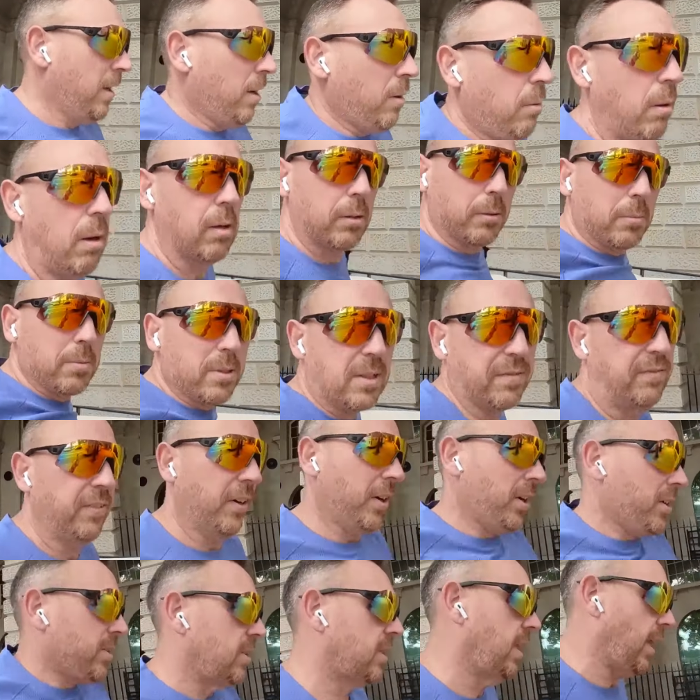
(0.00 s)
Welcome to
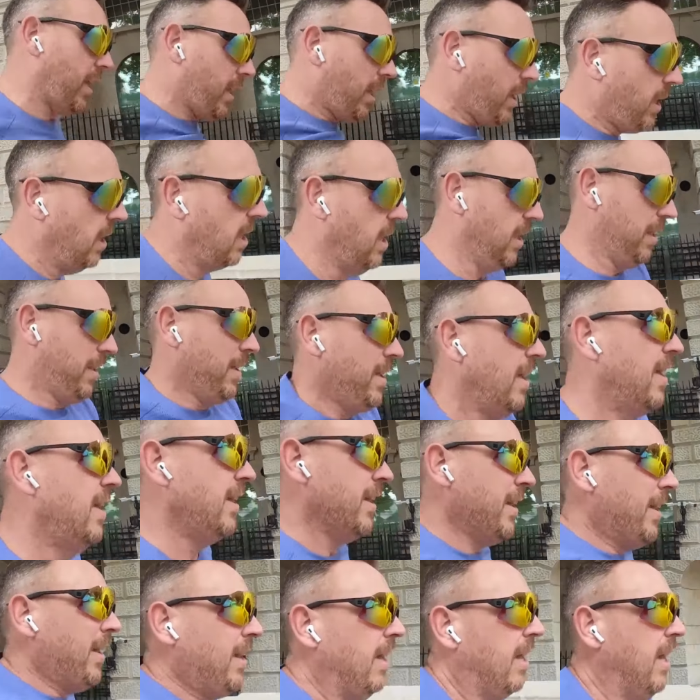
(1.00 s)
Thursday.
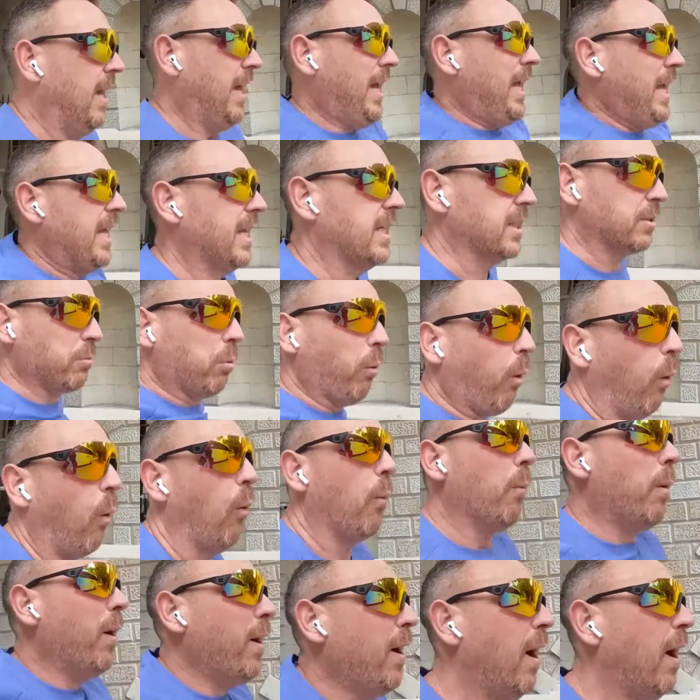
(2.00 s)
It is warm.